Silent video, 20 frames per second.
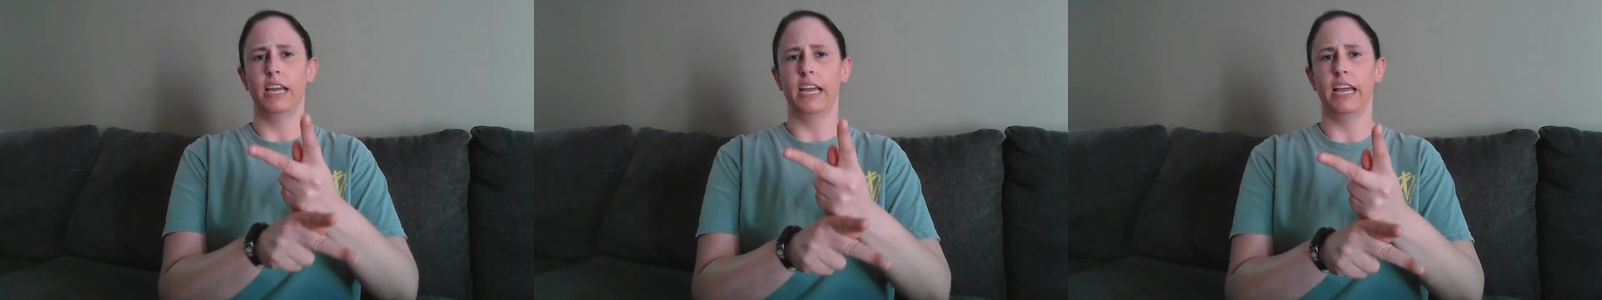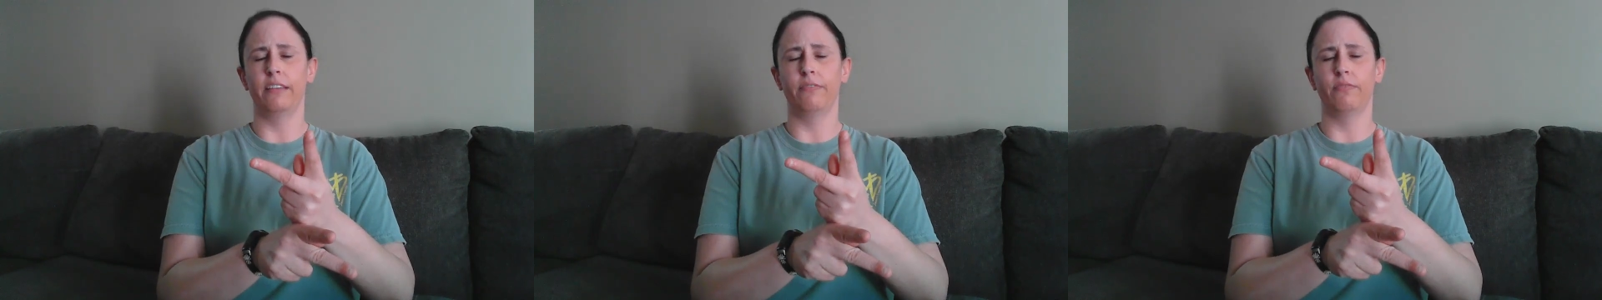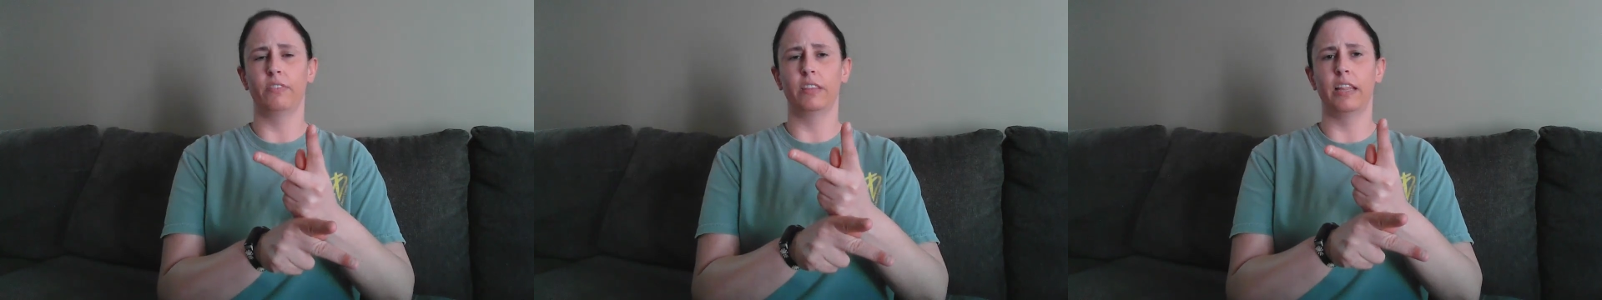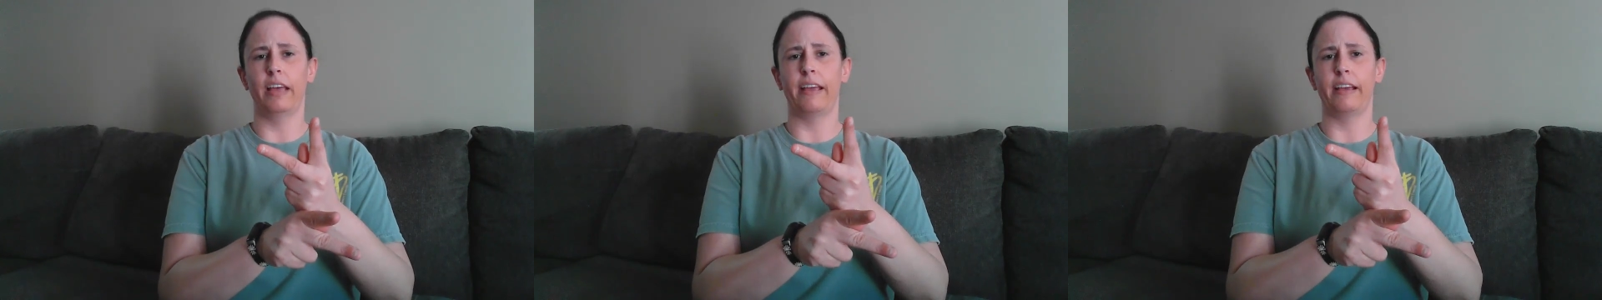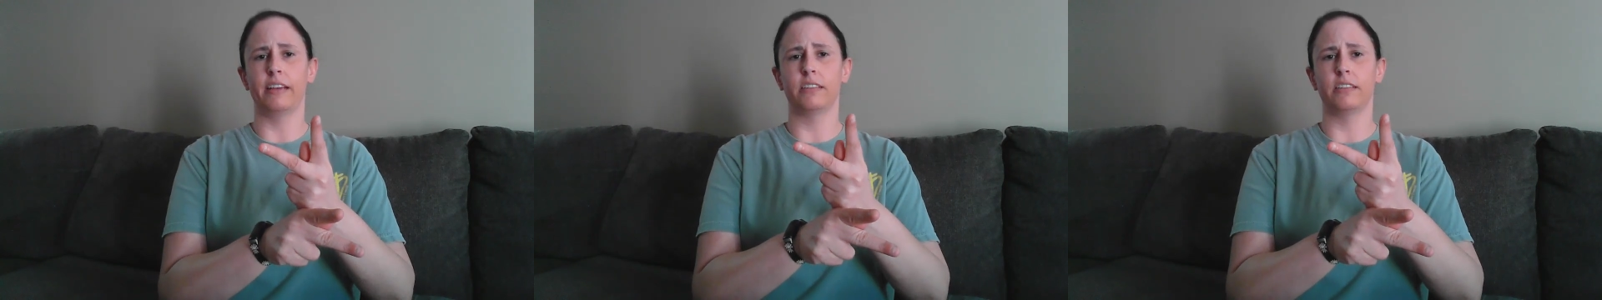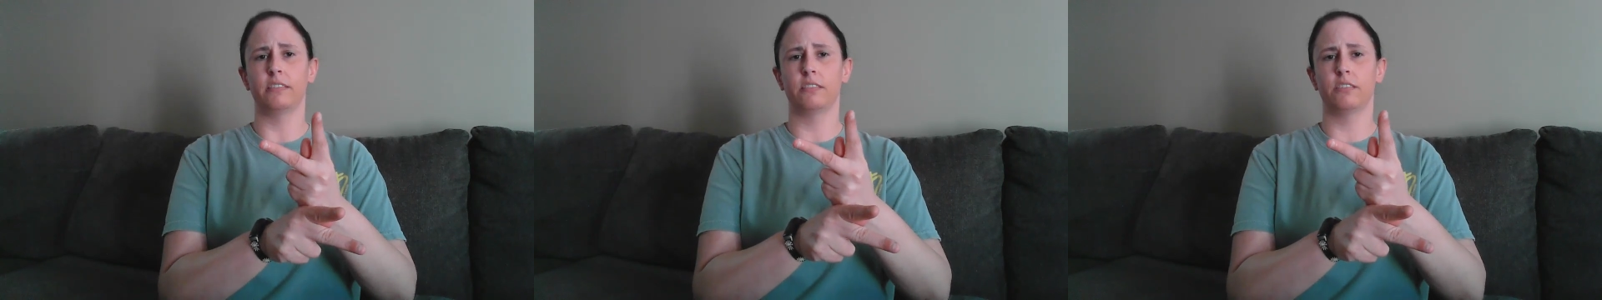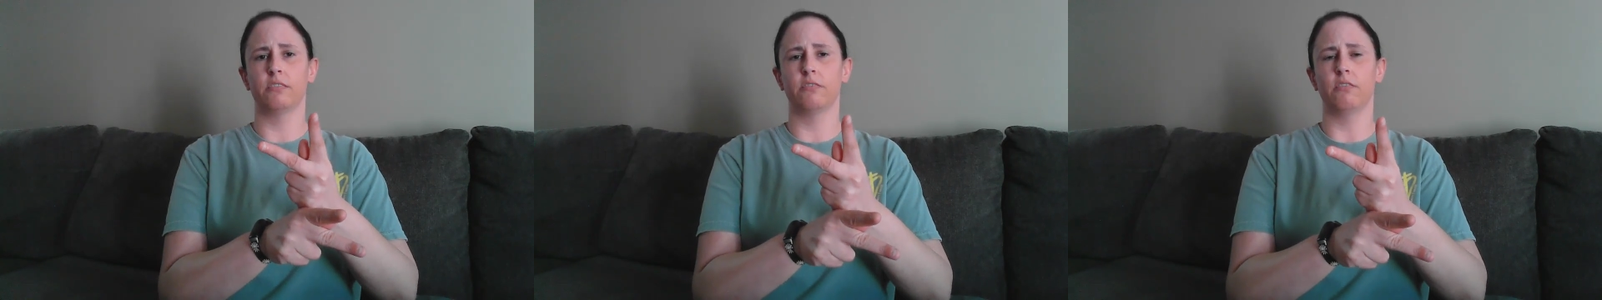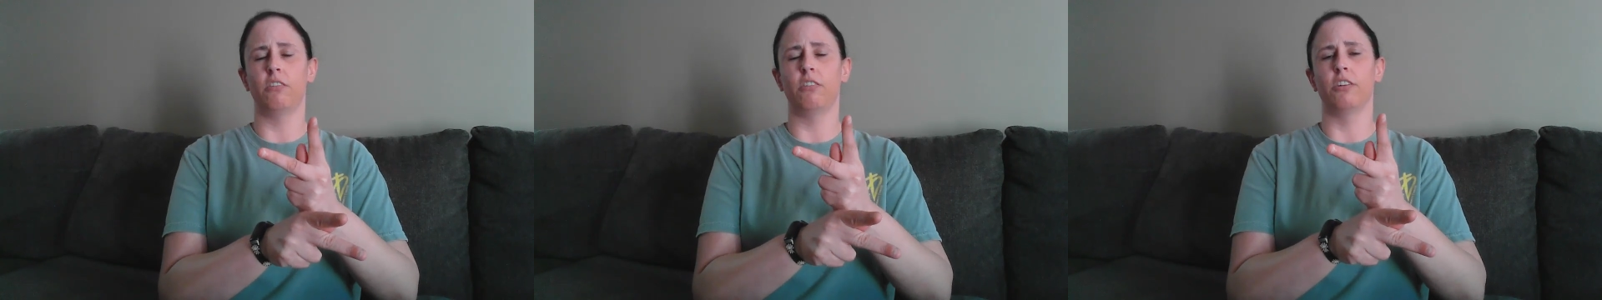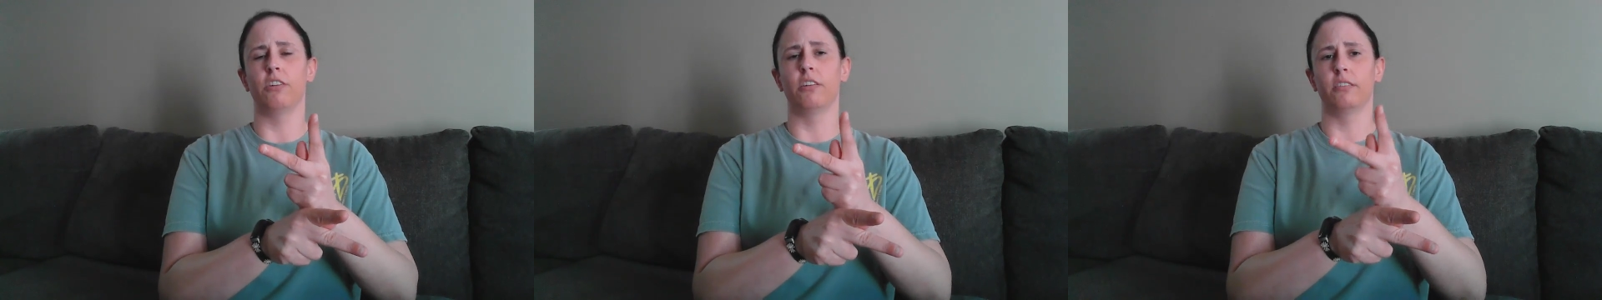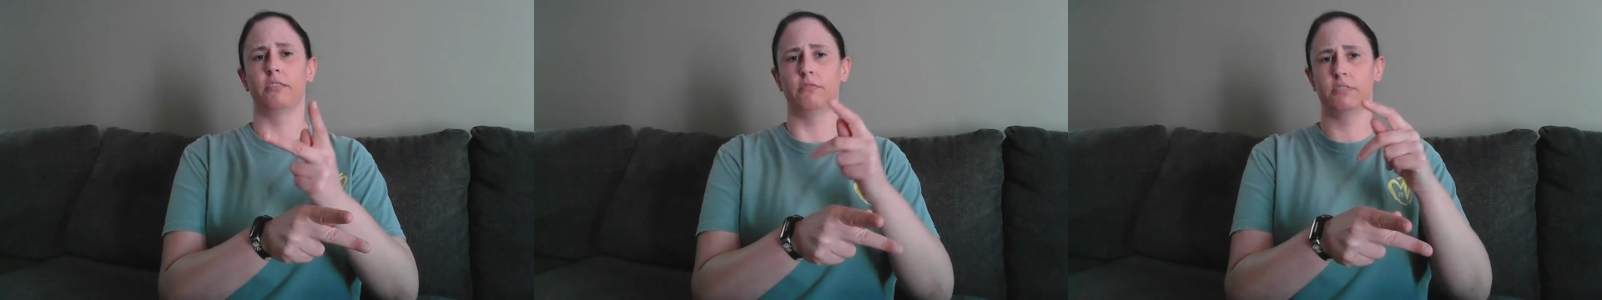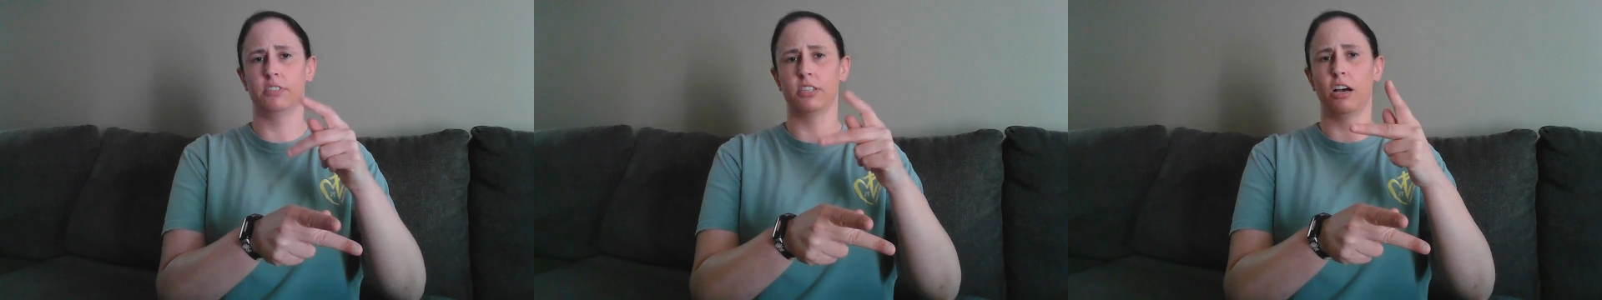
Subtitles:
and lands on